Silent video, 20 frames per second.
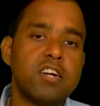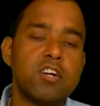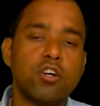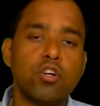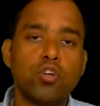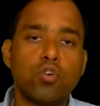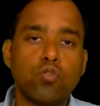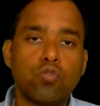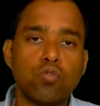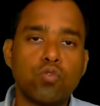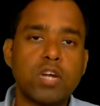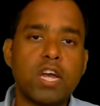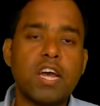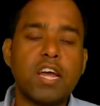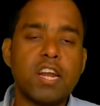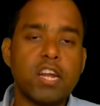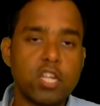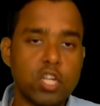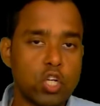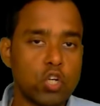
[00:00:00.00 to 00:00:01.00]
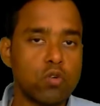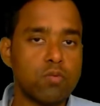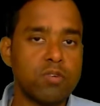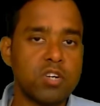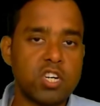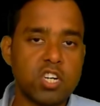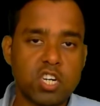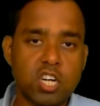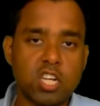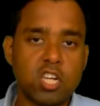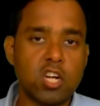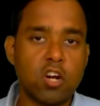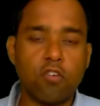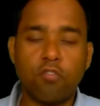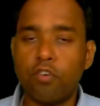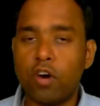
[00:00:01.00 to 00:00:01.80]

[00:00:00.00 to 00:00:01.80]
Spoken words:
You can assume it conserved.